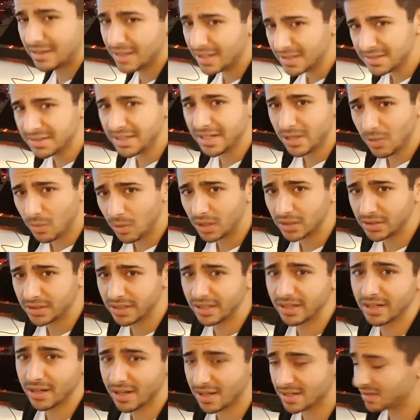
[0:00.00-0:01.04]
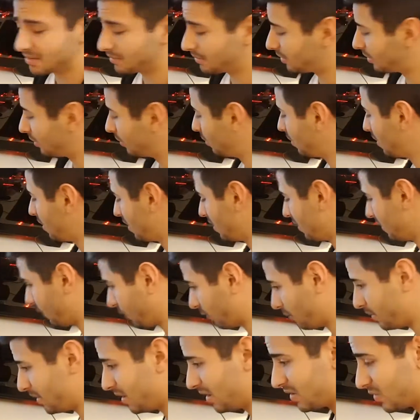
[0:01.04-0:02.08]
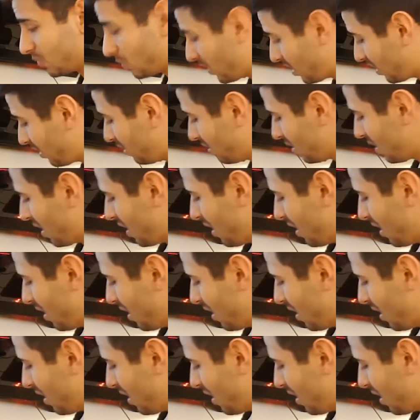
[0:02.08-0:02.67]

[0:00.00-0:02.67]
does take a while to get accustomed to. For me as well,